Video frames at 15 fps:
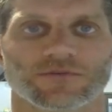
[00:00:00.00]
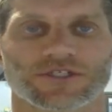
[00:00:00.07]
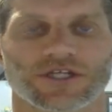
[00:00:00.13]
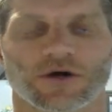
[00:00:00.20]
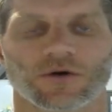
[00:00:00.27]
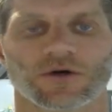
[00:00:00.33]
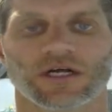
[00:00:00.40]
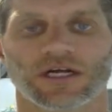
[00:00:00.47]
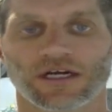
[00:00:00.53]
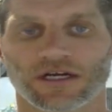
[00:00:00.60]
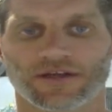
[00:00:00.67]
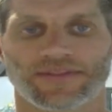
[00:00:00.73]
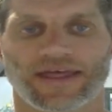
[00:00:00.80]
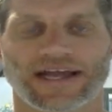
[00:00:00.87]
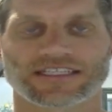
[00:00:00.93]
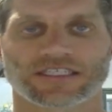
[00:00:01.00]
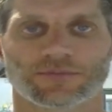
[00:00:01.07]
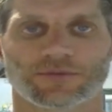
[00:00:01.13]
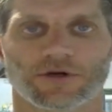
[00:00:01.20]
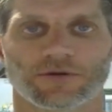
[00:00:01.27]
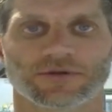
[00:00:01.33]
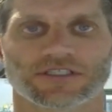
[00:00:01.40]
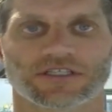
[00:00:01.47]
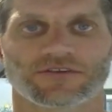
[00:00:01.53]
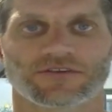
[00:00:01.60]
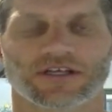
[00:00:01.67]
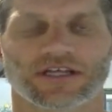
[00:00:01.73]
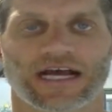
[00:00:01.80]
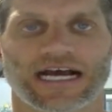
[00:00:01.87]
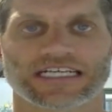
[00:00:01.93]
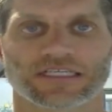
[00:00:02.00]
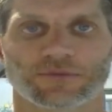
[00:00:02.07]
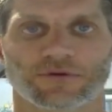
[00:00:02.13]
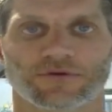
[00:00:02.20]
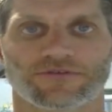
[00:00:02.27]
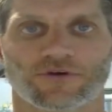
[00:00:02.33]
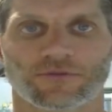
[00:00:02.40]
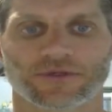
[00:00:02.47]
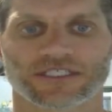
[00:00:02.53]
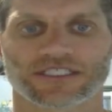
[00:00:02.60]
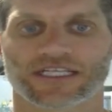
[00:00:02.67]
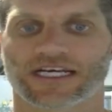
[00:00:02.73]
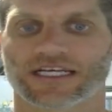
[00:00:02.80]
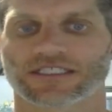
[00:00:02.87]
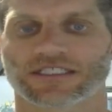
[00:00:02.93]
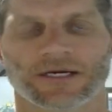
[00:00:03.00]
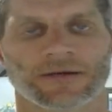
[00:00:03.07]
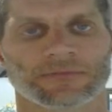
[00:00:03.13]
So, that's the purpose of the asset performance test.